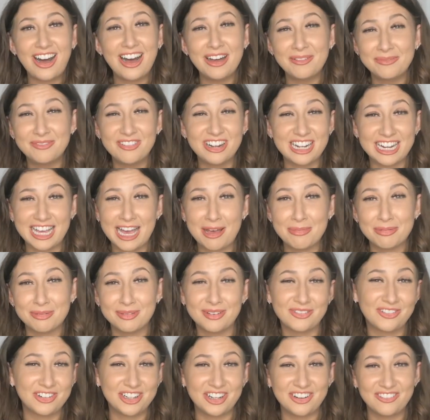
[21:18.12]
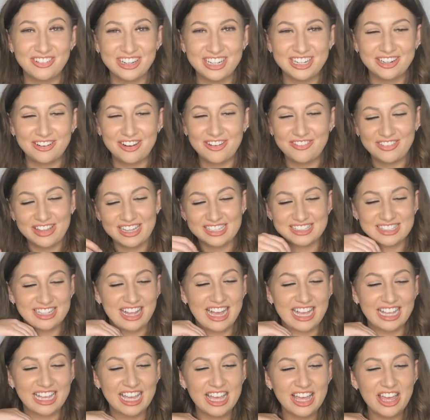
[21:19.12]
I'm really happy with. I don't really know if that's
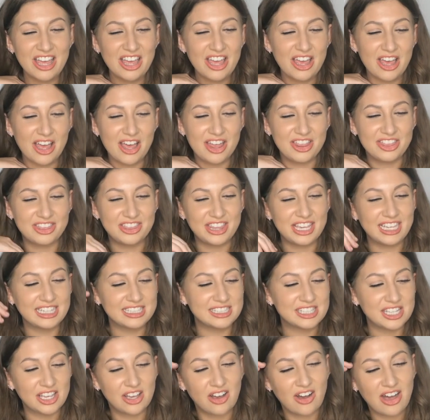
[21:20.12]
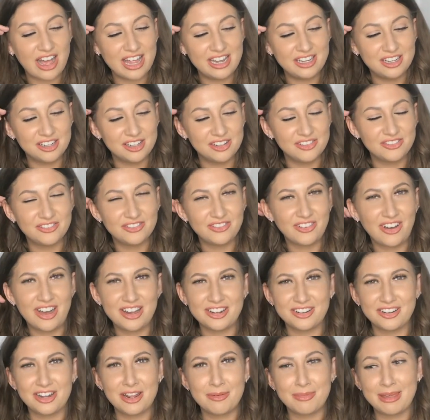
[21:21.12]
like a thing to kind of, I
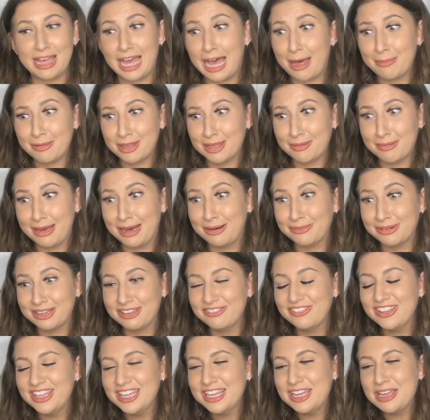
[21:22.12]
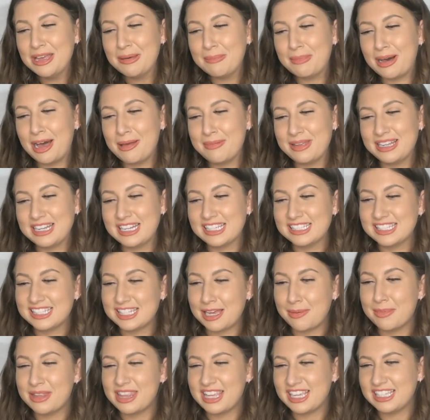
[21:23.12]
don't know, be happy about with. But I mean, as
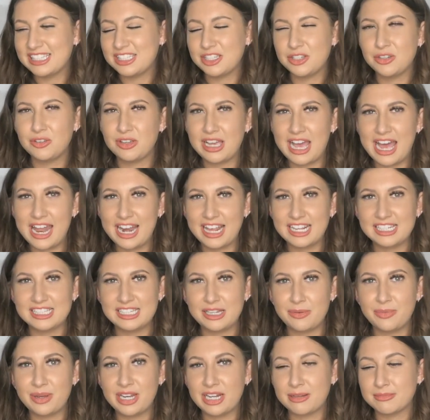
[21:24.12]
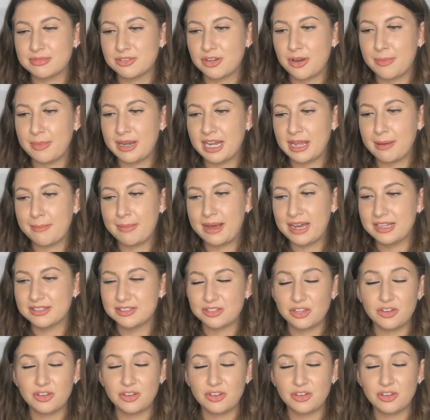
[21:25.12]
some of these you can actually win up to a million pounds.